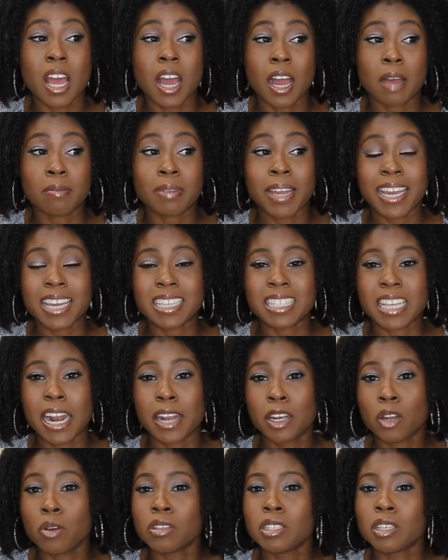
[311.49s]
Like I said,
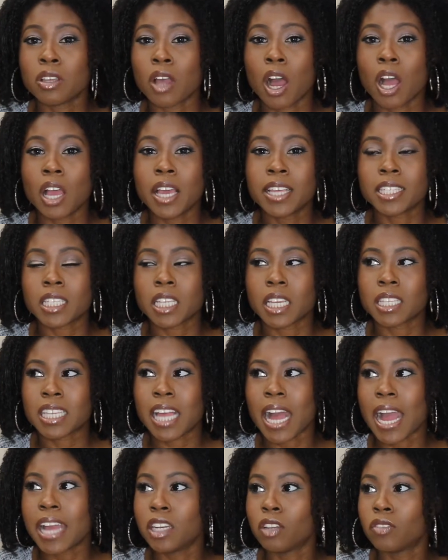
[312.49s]
I know it's
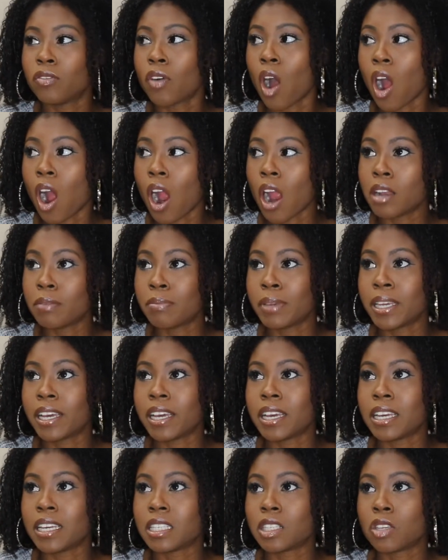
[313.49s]
kind of hard
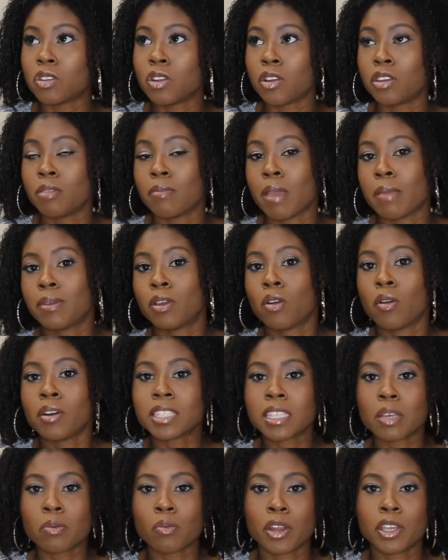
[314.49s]
because, you know, you may be
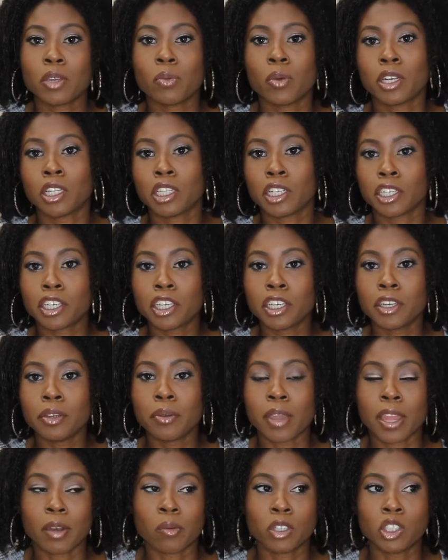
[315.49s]
going somewhere, you want to look
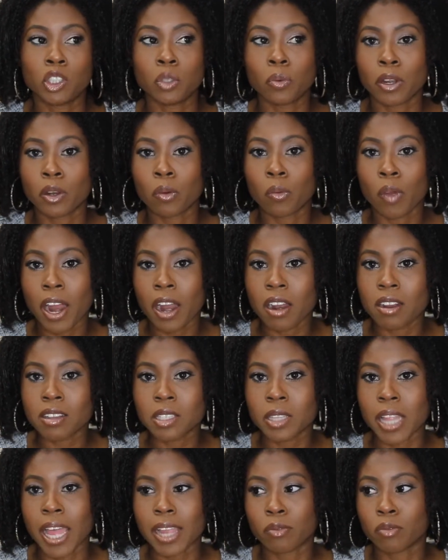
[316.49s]
cute, and what you want to wear
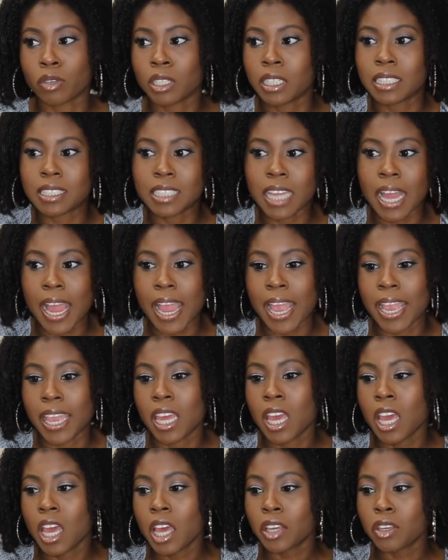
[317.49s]
is like really
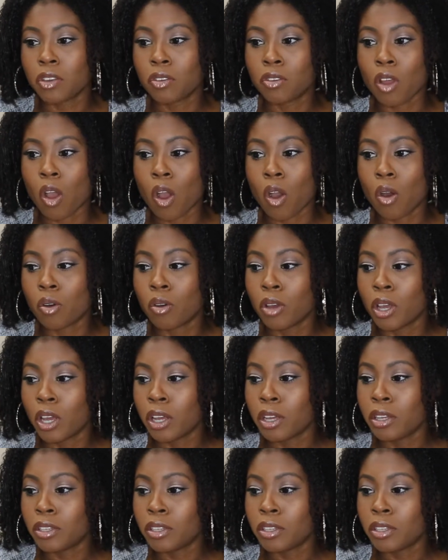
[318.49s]
tight, you know,